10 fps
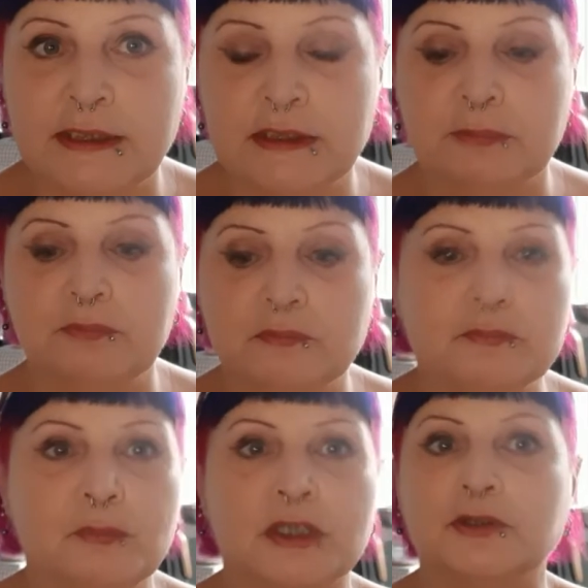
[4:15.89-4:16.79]
this
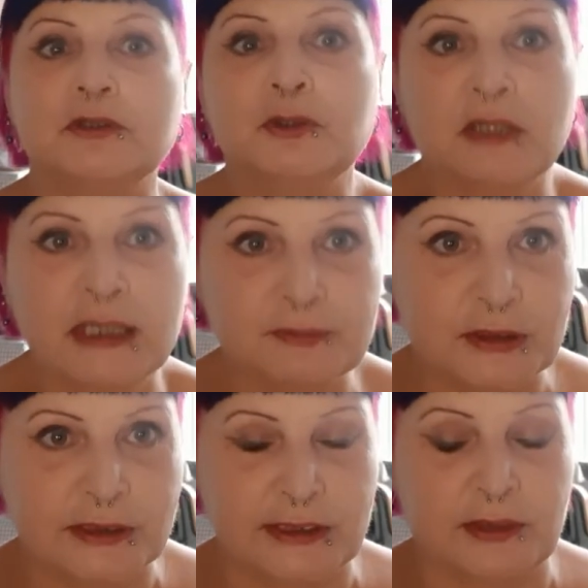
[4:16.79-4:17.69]
one. You have
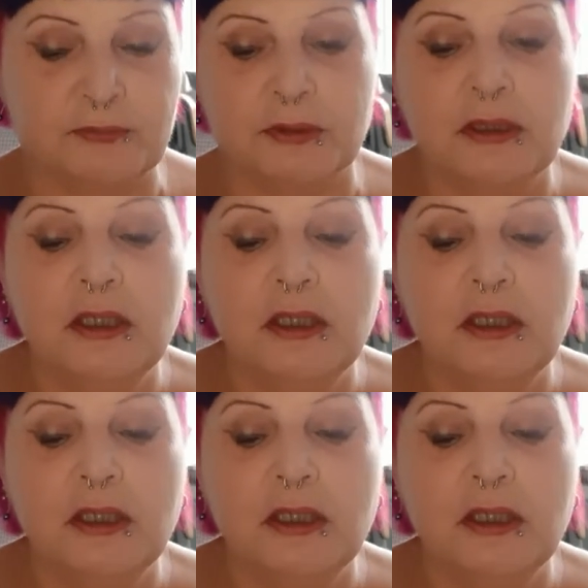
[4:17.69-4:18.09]
to sieve.